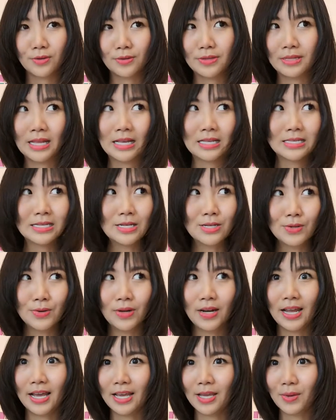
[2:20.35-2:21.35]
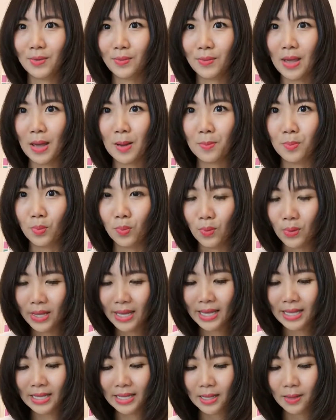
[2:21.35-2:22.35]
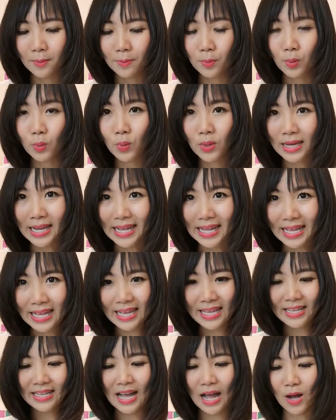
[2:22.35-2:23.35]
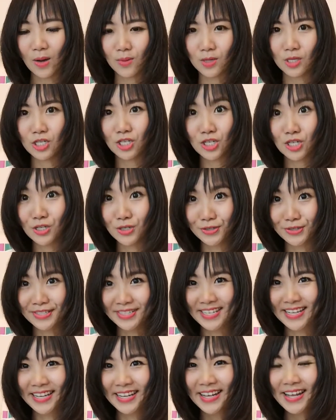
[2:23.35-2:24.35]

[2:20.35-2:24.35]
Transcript: It doesn't look like we are bullying our shoes.